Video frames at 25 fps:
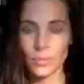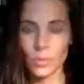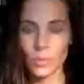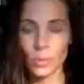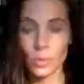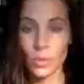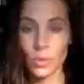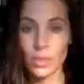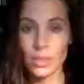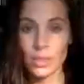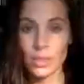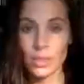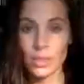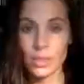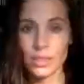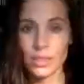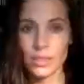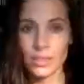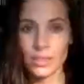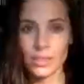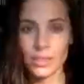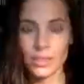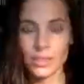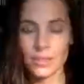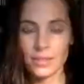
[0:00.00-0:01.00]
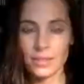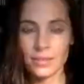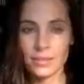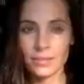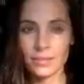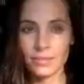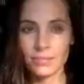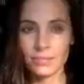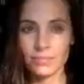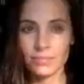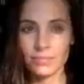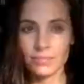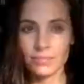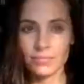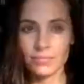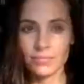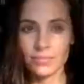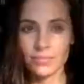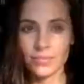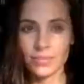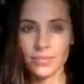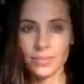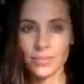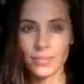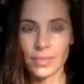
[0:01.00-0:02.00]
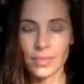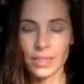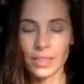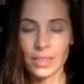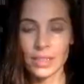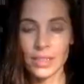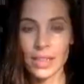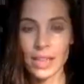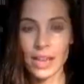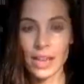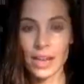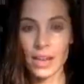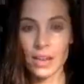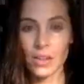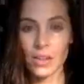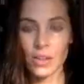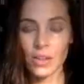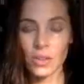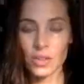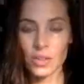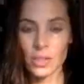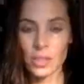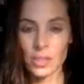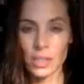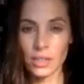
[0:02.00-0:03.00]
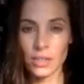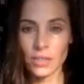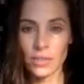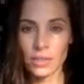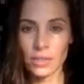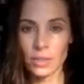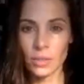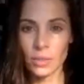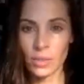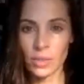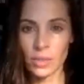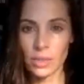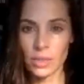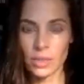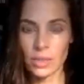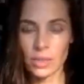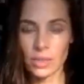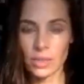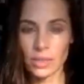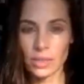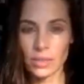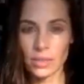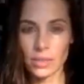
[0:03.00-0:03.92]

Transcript: Witness. Allow yourself to witness.